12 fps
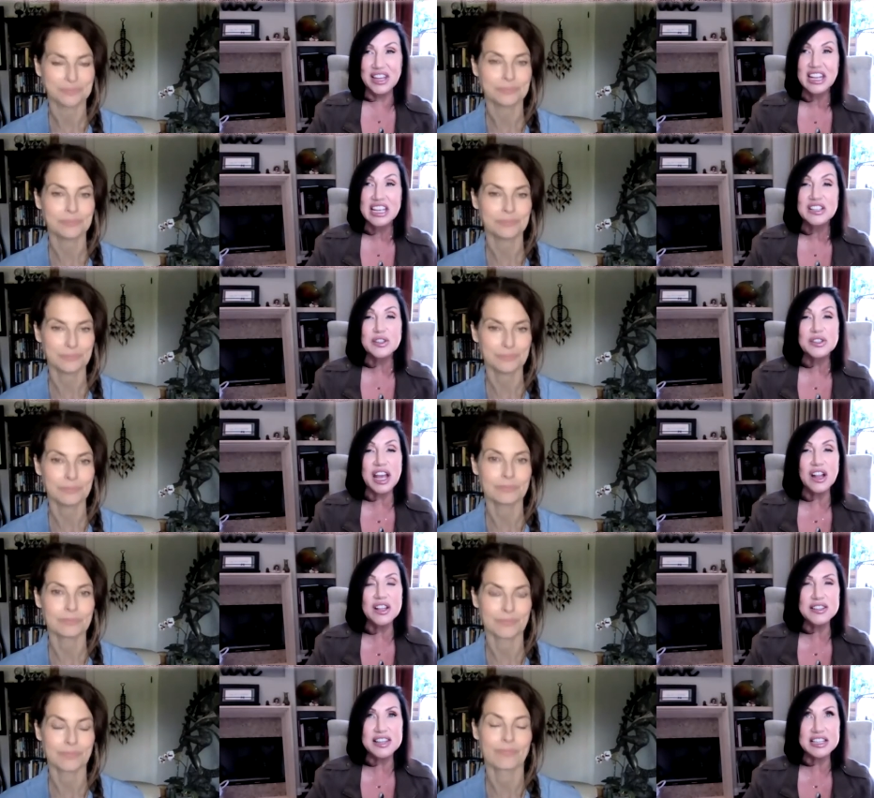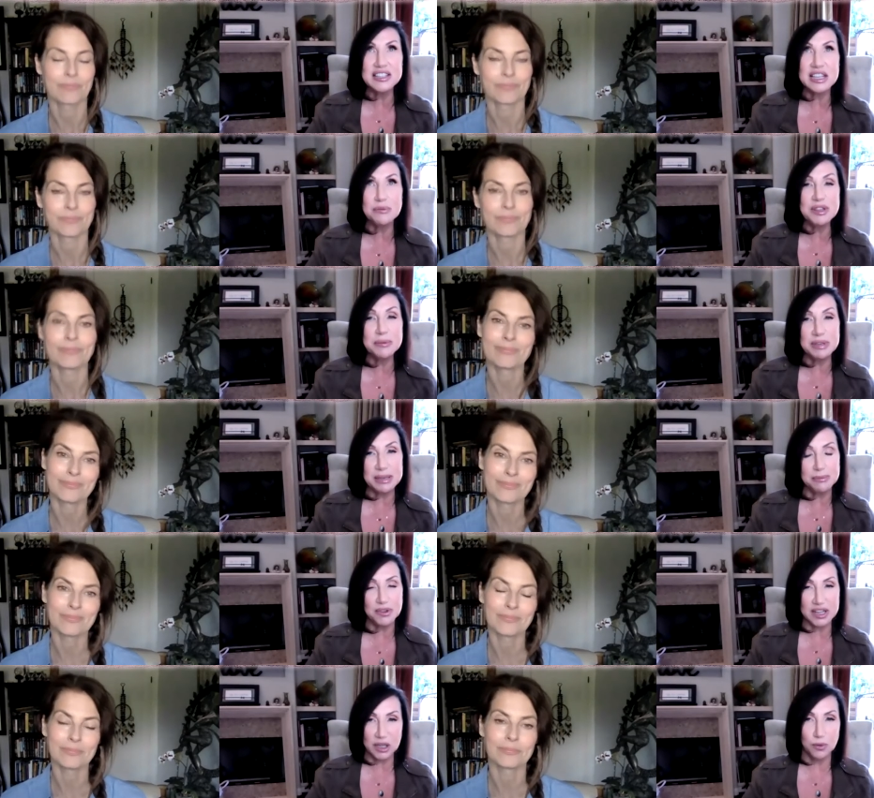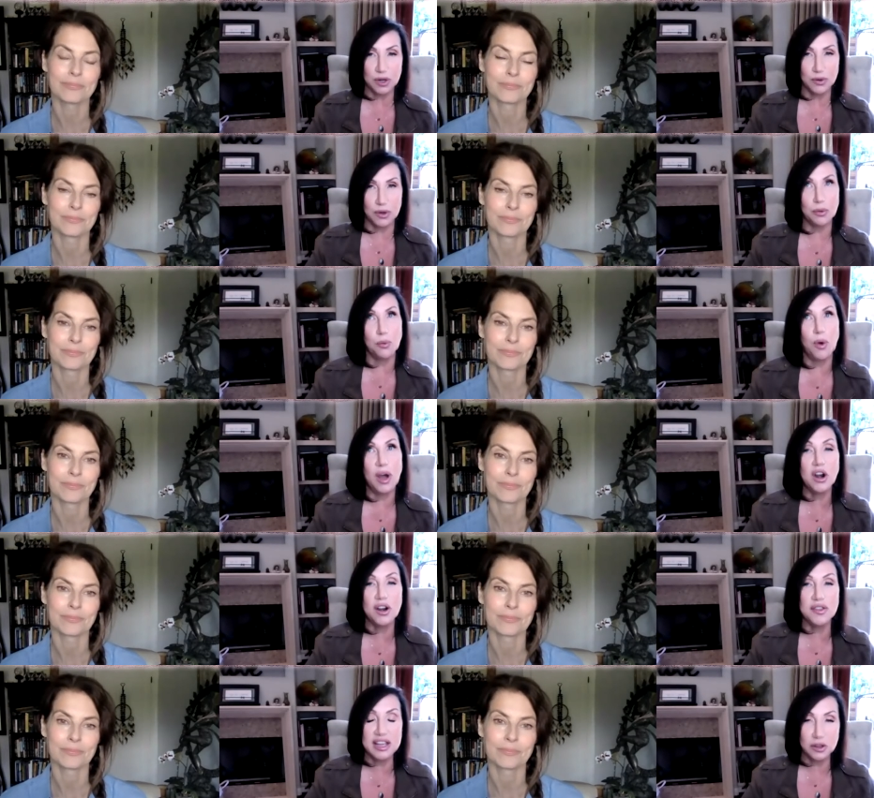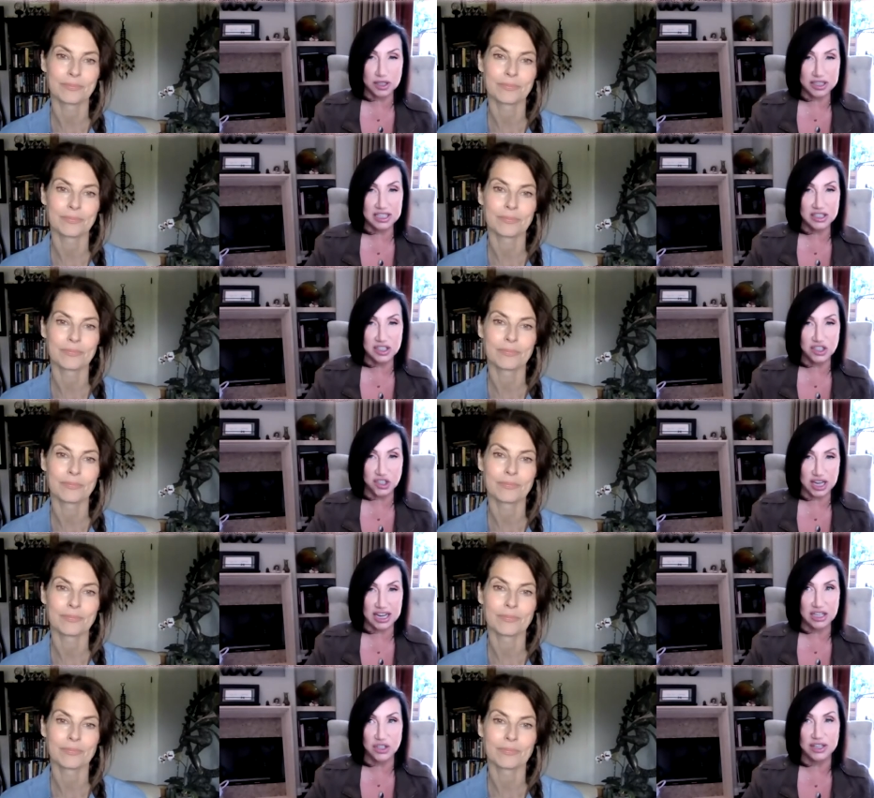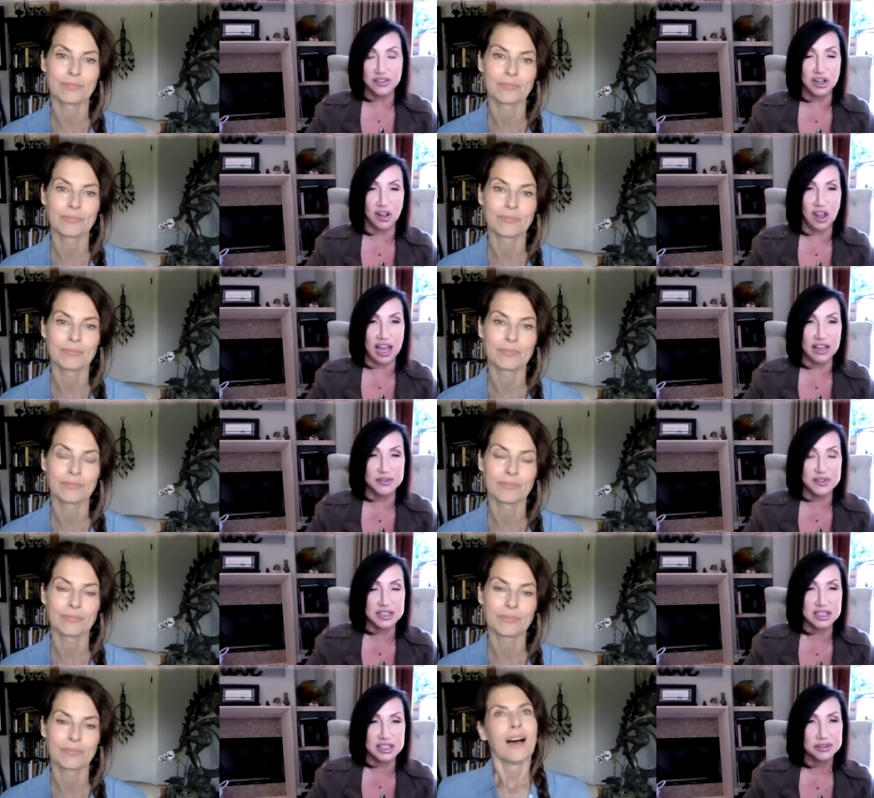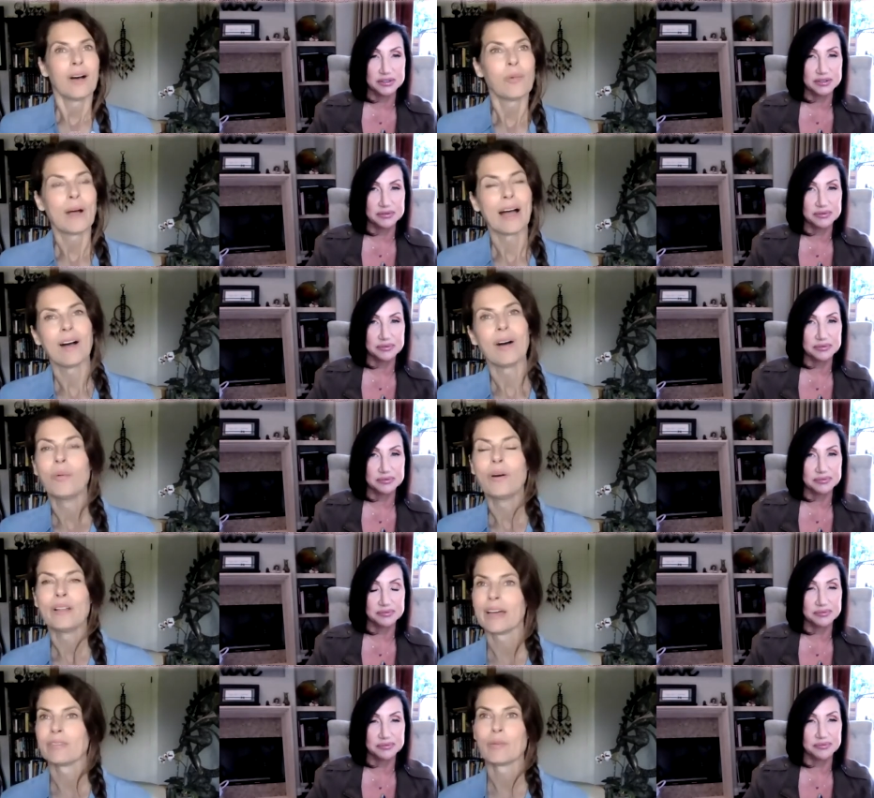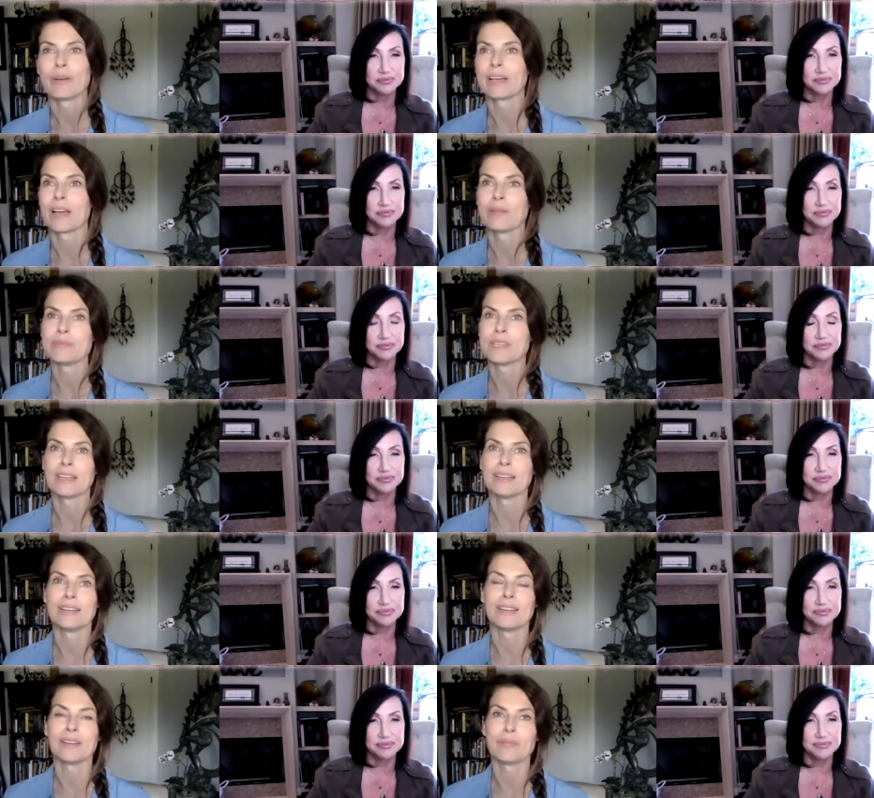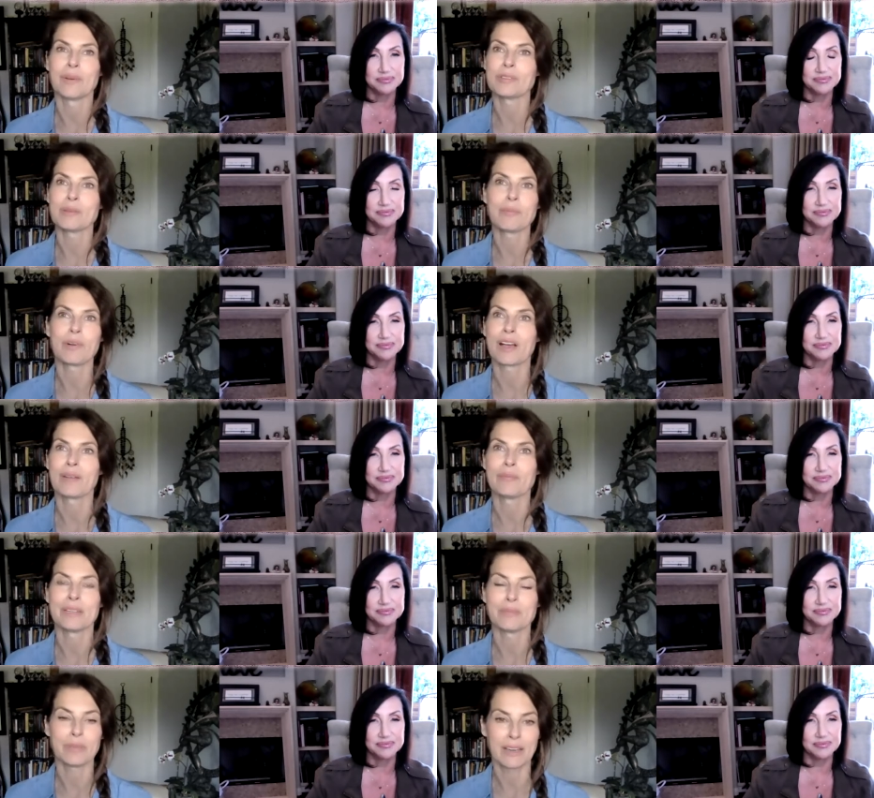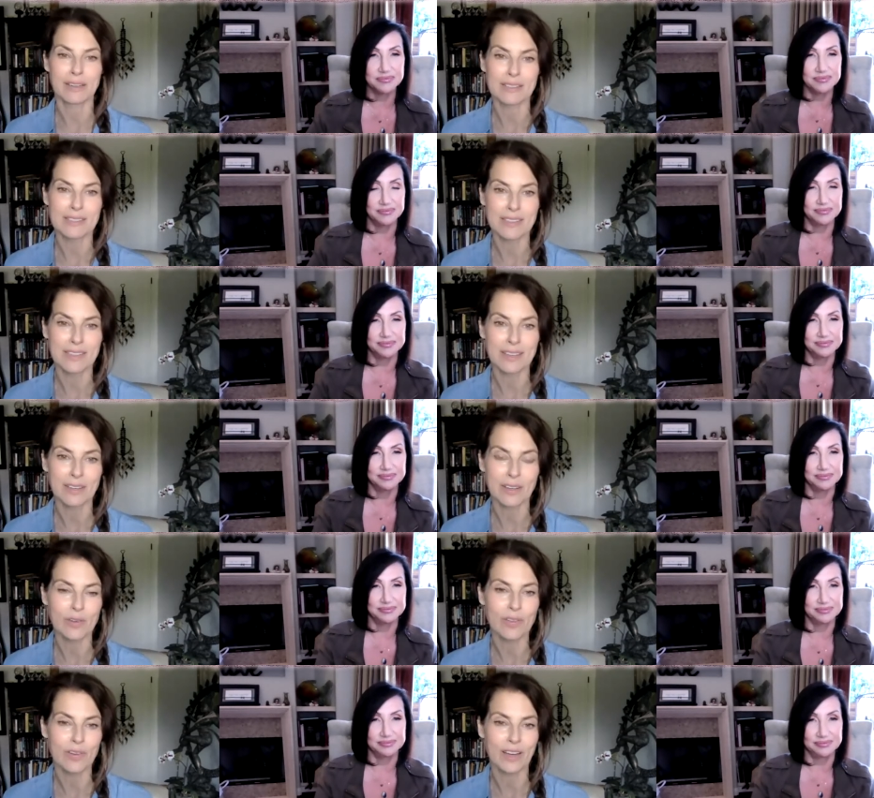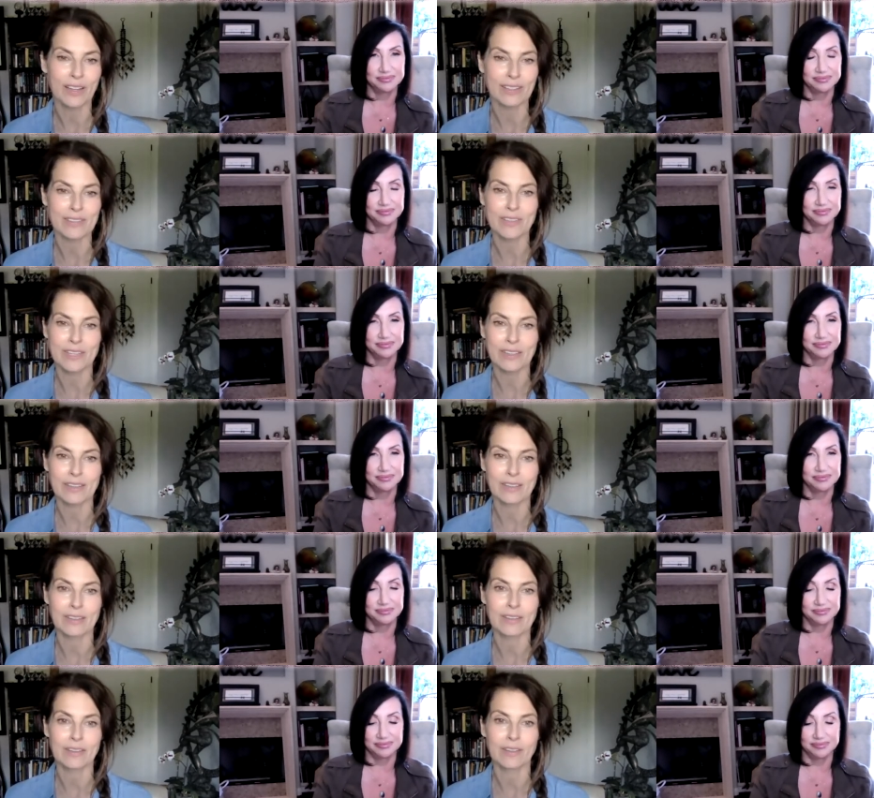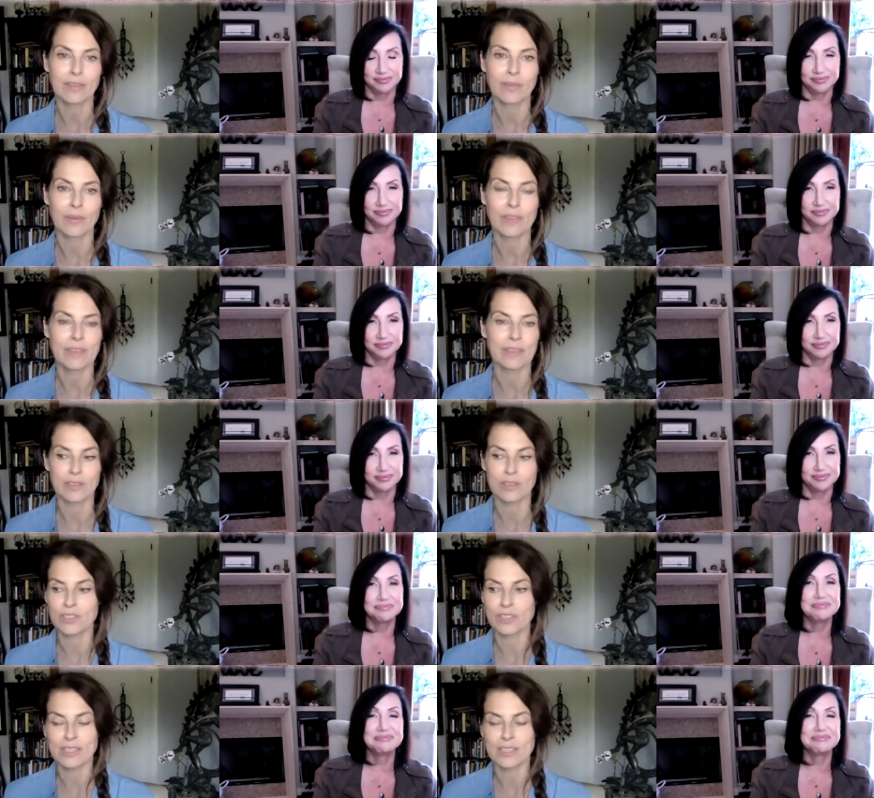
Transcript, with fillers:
Speaker 1: it. So tell us like some of the people that you work with, what are they looking to change in their lives?
Speaker 2: Wow. Well, everyone comes in, most people come in because they know they're not living the way they, they're usually